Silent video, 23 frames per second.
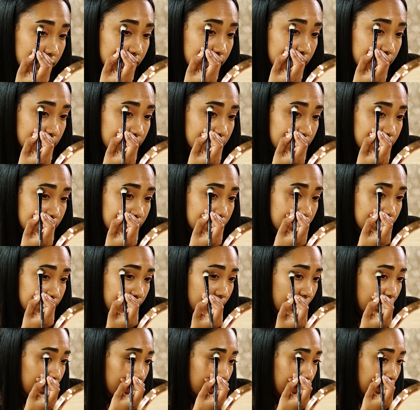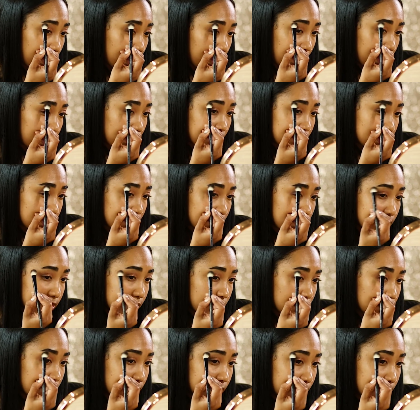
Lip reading: just to highlight it.